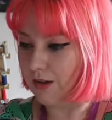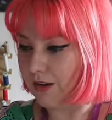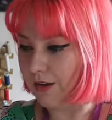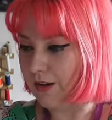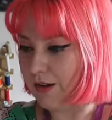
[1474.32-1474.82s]

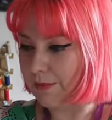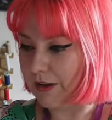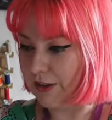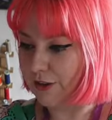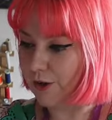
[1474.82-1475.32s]

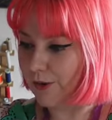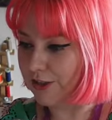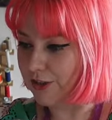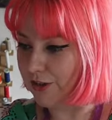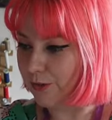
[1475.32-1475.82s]
Another
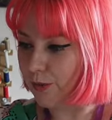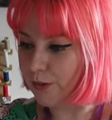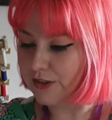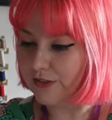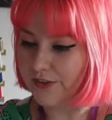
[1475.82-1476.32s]
question, what
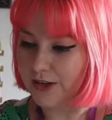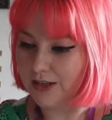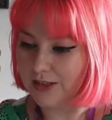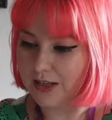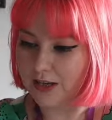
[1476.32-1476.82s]
was the
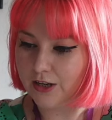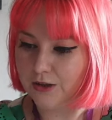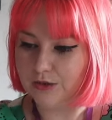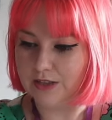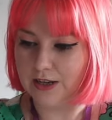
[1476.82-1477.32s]
first thing
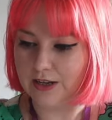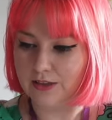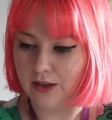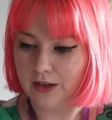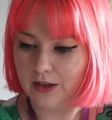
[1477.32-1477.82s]
you did
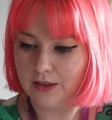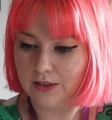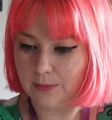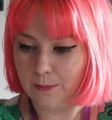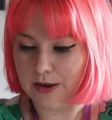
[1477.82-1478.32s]

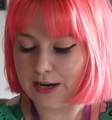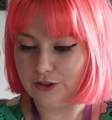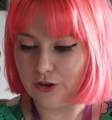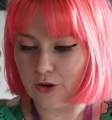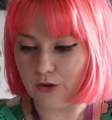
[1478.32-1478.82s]
that made
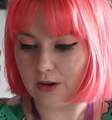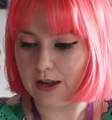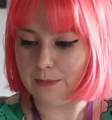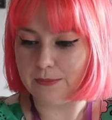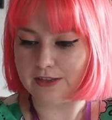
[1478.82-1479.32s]
your
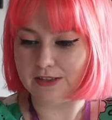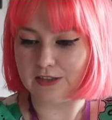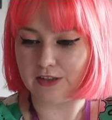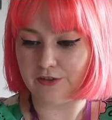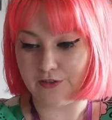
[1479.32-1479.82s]
online
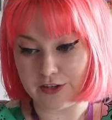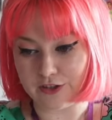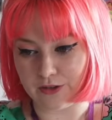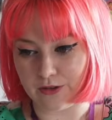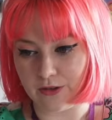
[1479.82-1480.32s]
business
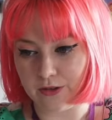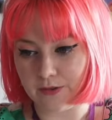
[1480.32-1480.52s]
official?